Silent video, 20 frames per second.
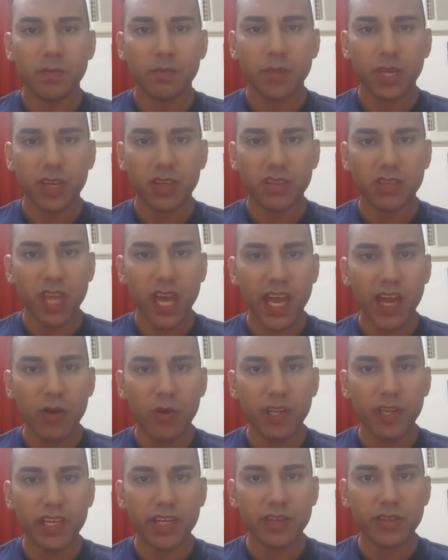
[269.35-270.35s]
because they're
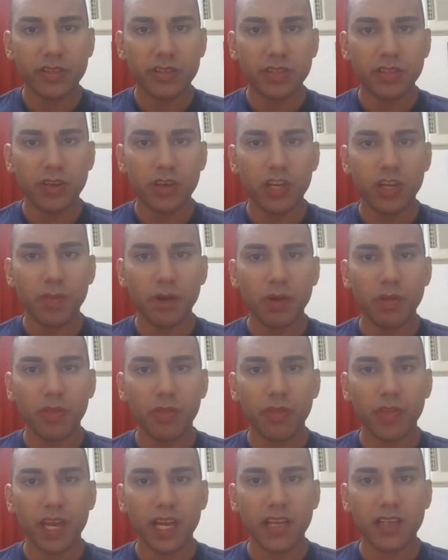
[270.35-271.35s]
only concerned about
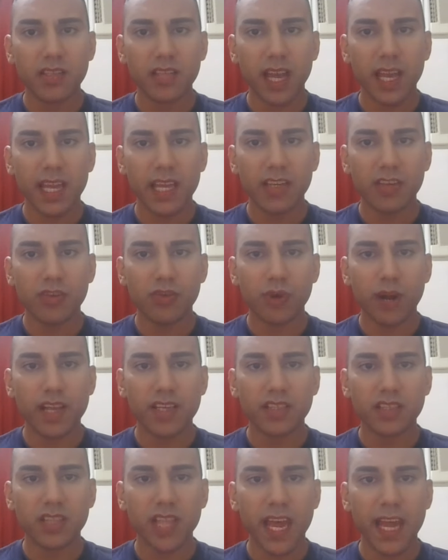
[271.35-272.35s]
things that
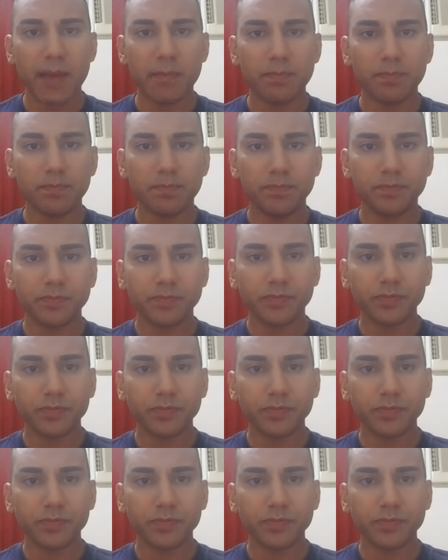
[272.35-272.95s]
interest them.